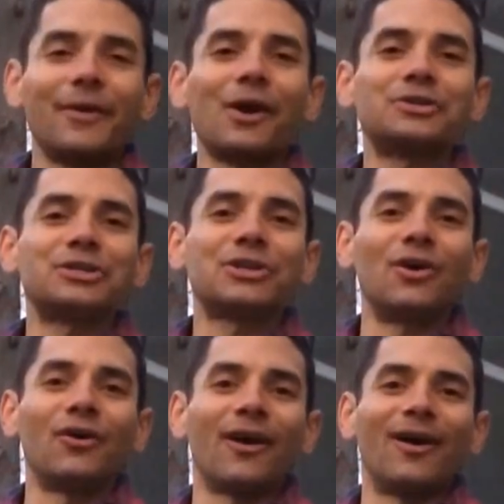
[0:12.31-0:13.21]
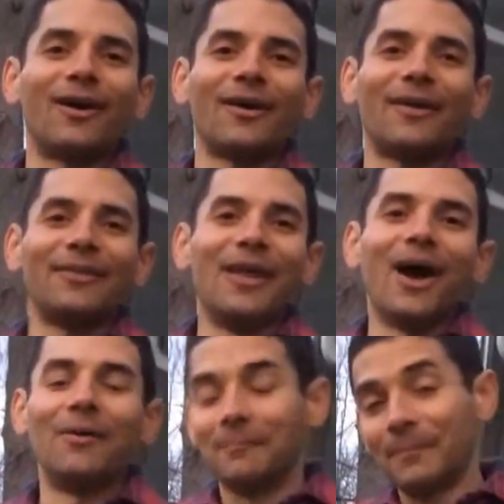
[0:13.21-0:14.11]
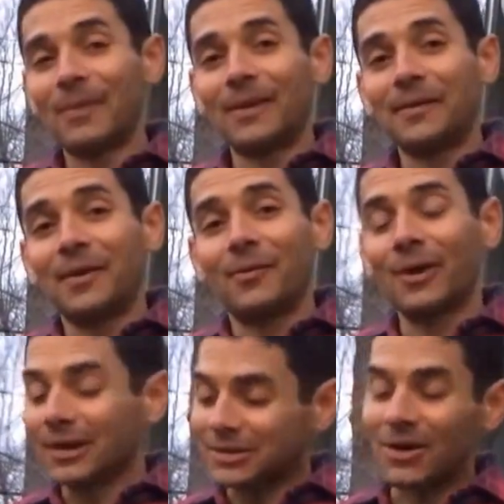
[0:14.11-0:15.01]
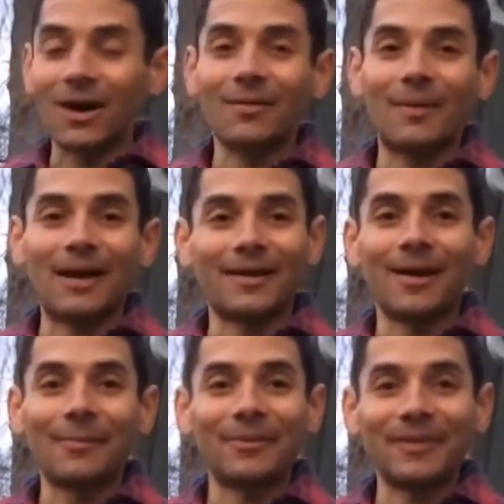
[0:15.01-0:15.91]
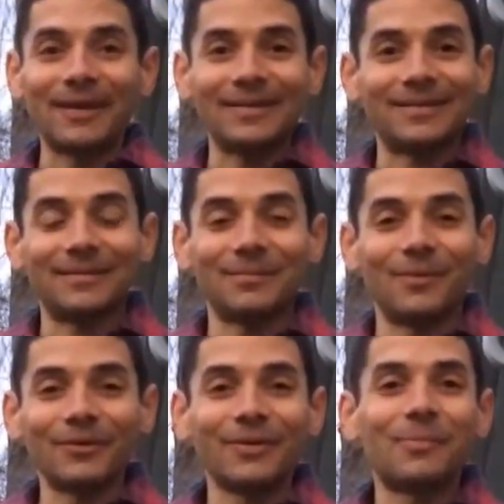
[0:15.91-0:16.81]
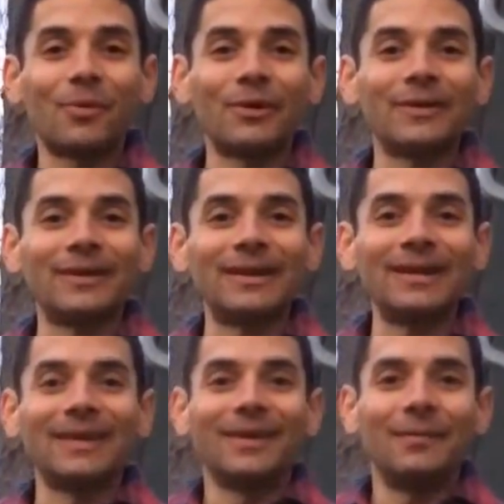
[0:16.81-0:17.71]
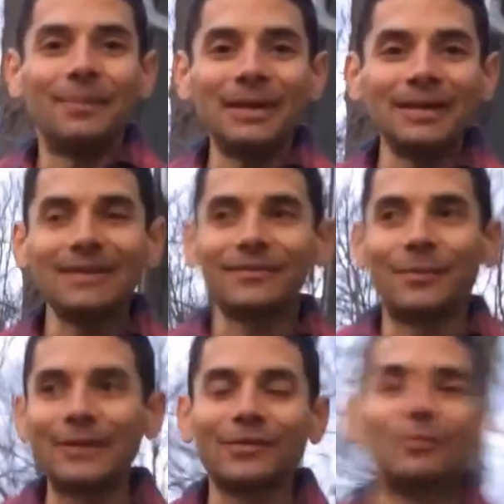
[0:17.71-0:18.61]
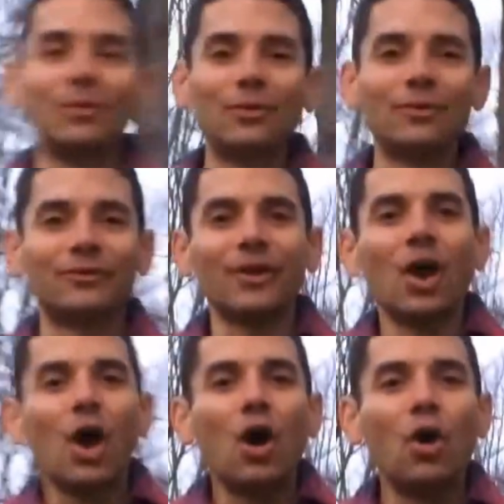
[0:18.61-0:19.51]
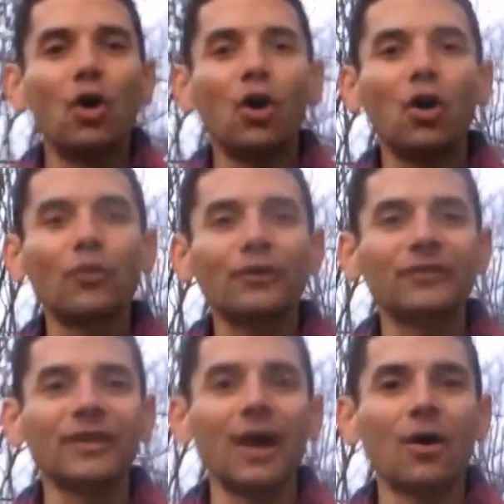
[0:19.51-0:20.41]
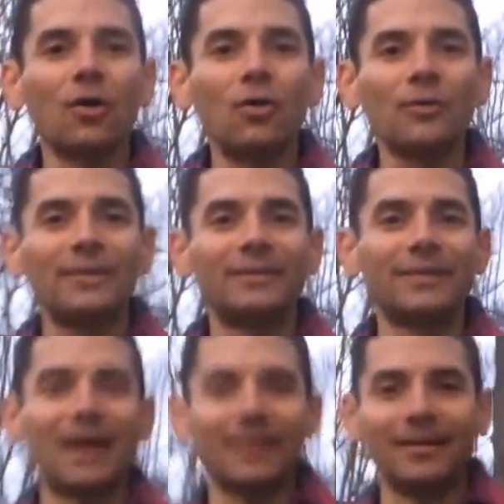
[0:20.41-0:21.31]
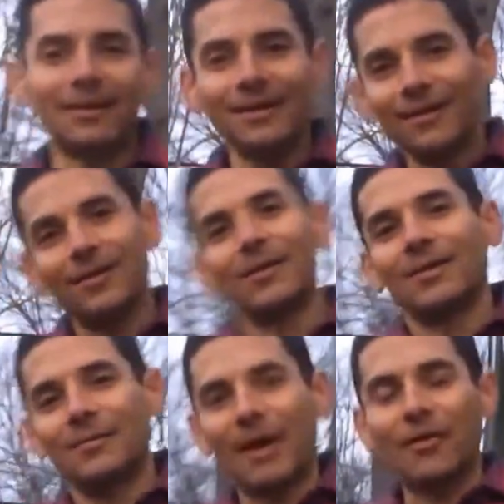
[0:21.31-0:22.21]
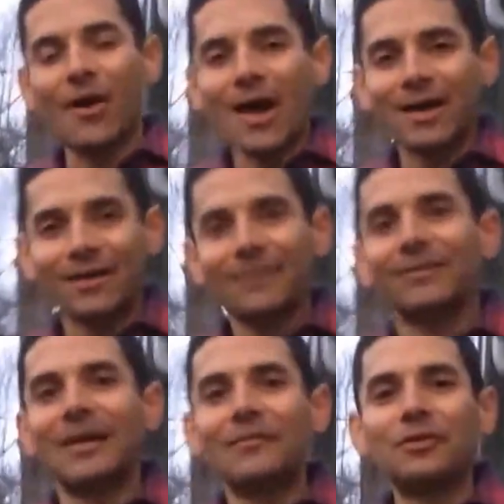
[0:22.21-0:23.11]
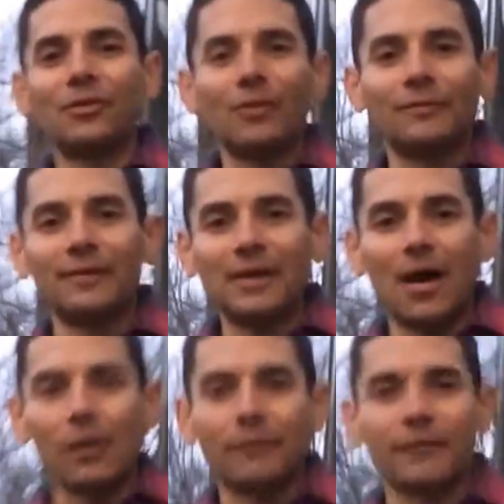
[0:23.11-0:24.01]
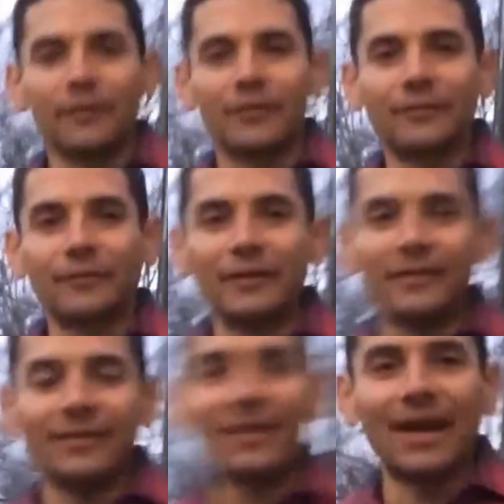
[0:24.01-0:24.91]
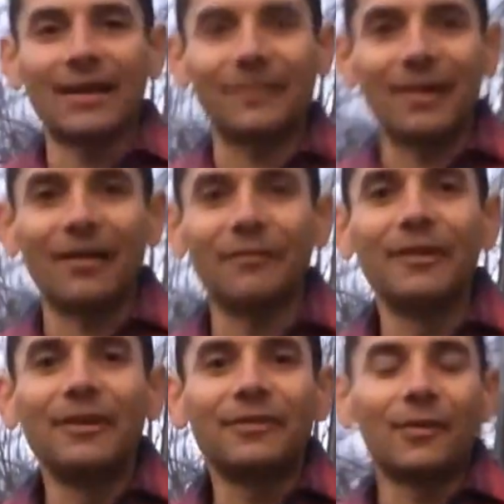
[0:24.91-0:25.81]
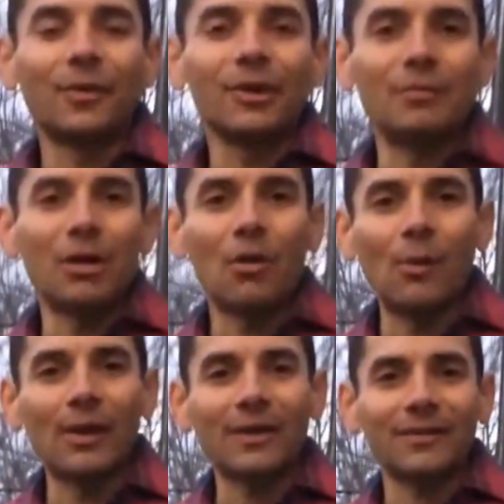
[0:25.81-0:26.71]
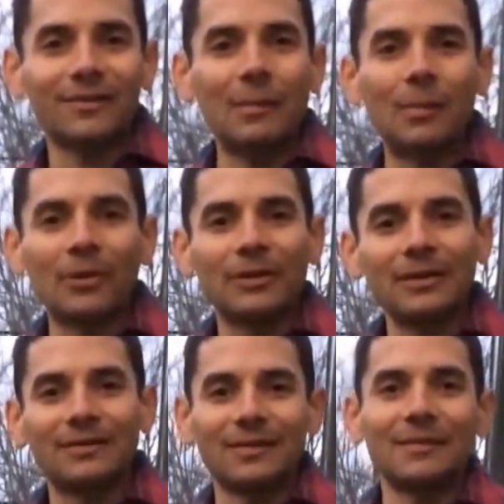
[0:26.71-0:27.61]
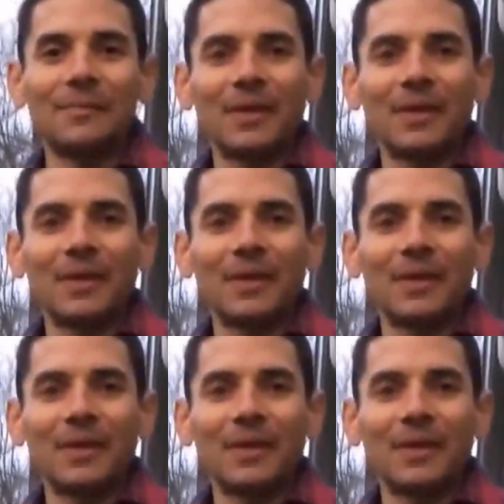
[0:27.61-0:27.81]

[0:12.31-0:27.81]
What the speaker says: Hershey's Cocoa. Now, we're going to talk about a couple of things. Most importantly, beating these winter blues. You can see how cold it is out here. My crack 7-year-old videographer is freezing his hands off. So we're going to be quick, simple, and easy.